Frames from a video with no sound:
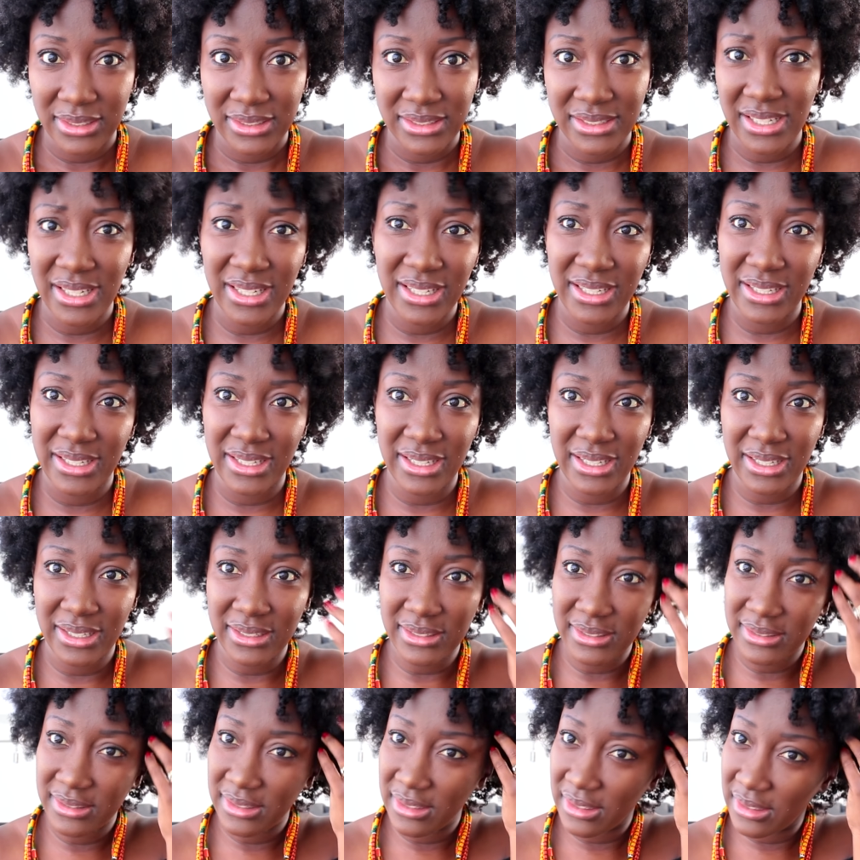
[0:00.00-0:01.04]

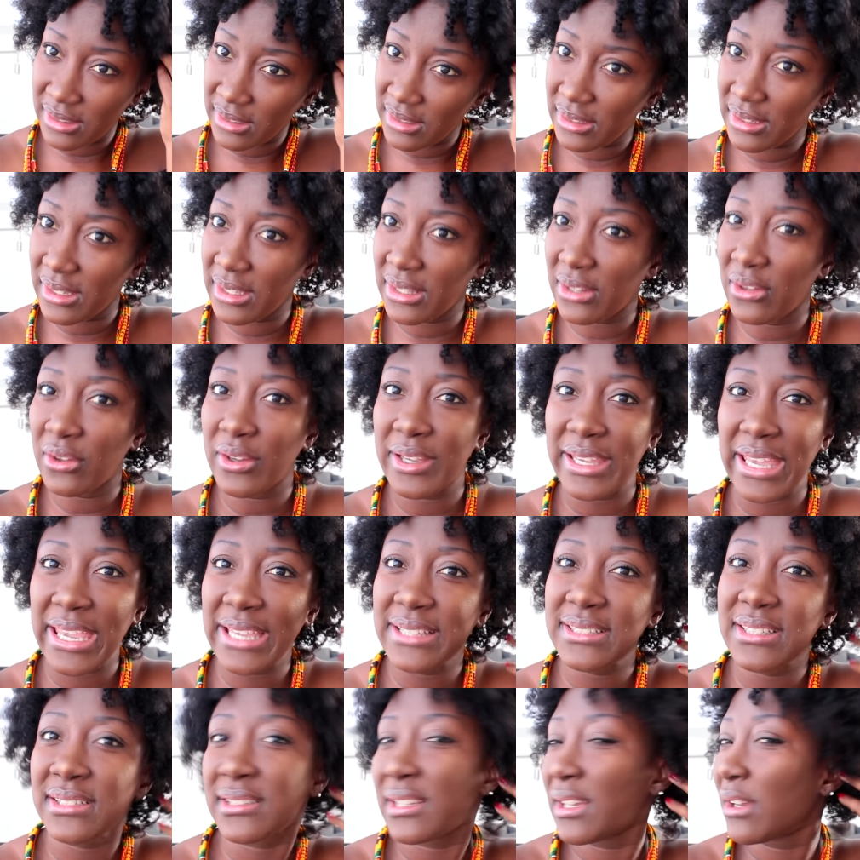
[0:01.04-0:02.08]

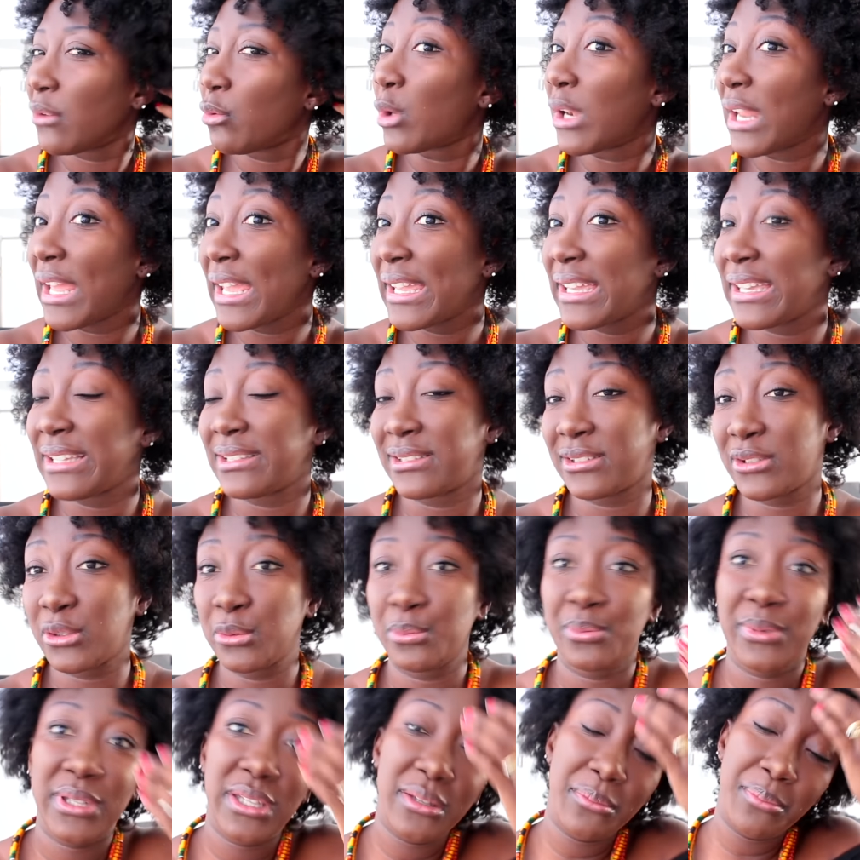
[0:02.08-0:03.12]
elongated I would like it to
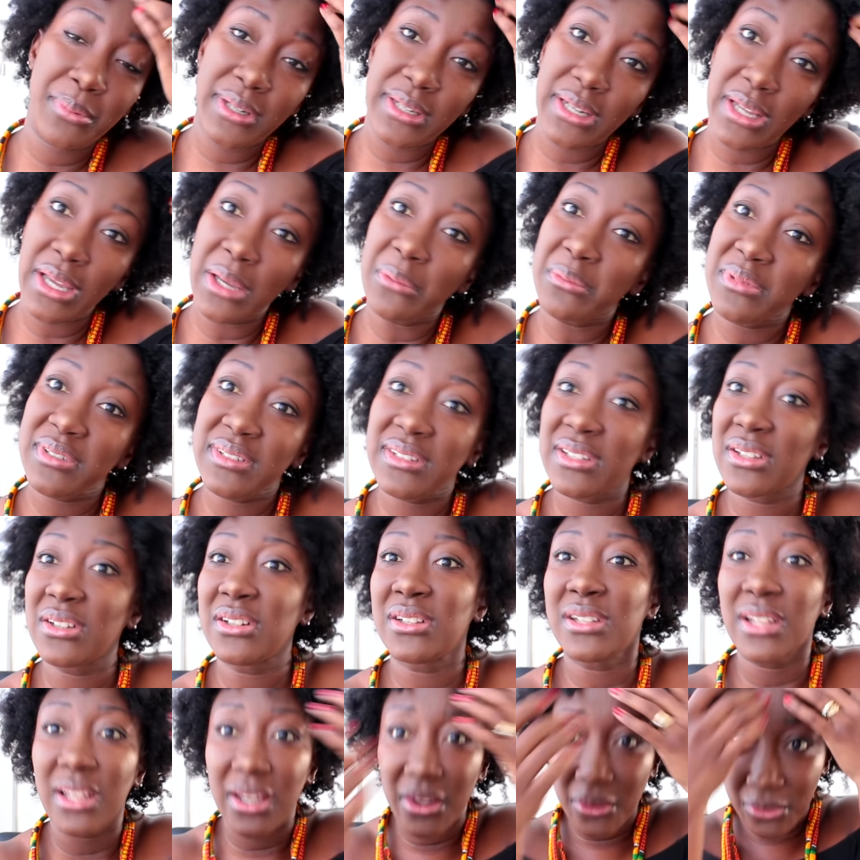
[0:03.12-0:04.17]
be, but I'm
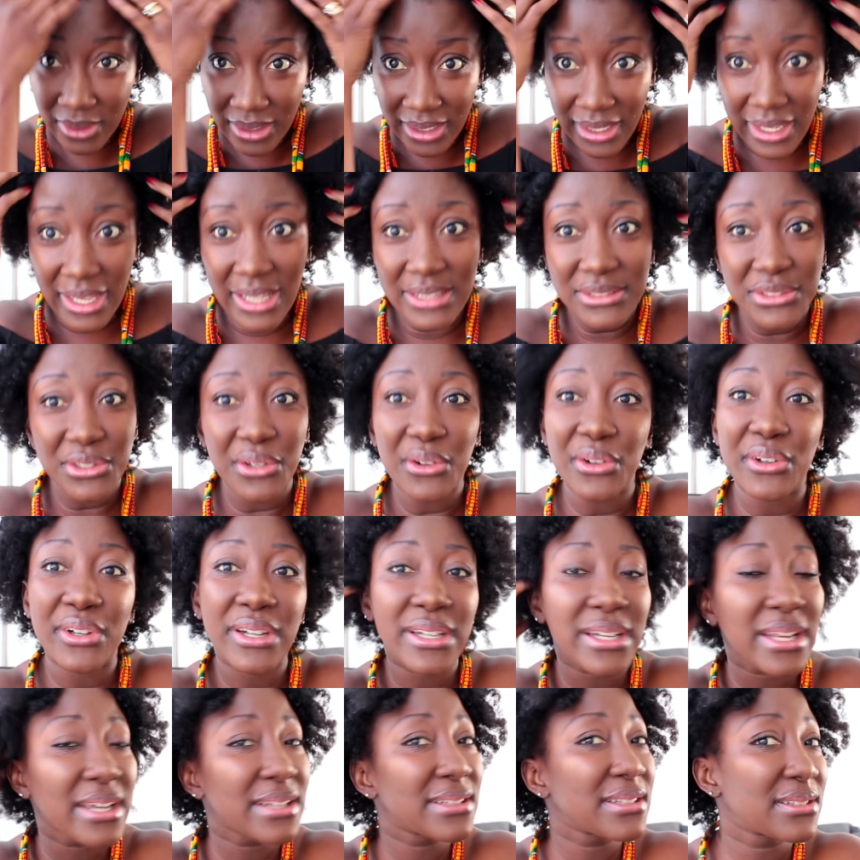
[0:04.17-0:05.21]
still really
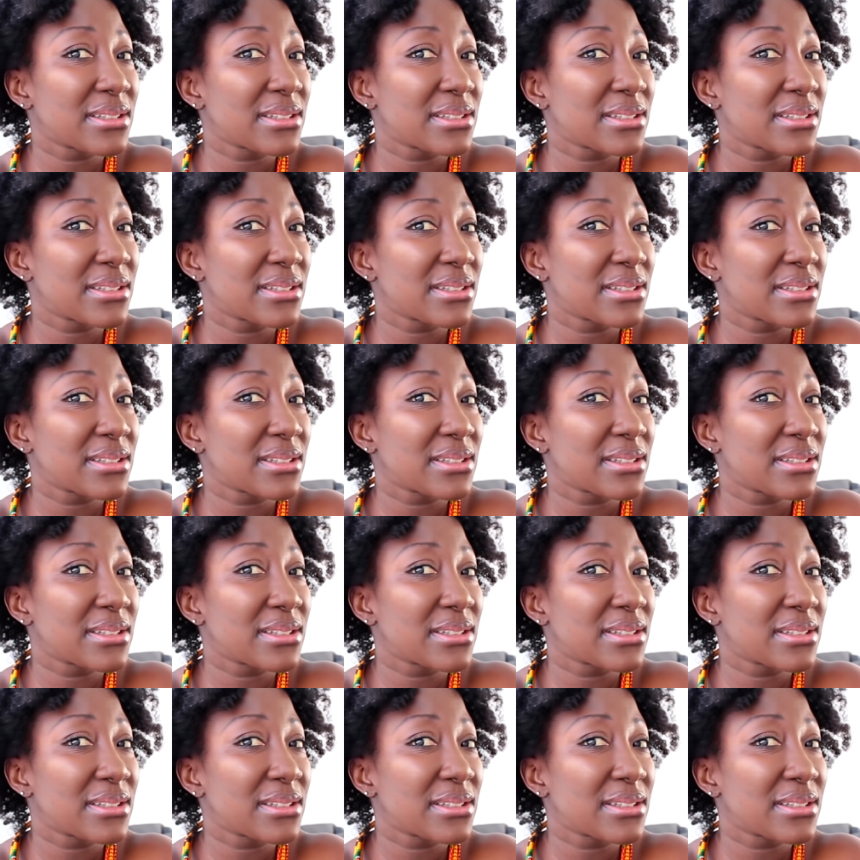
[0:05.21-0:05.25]
enjoying it.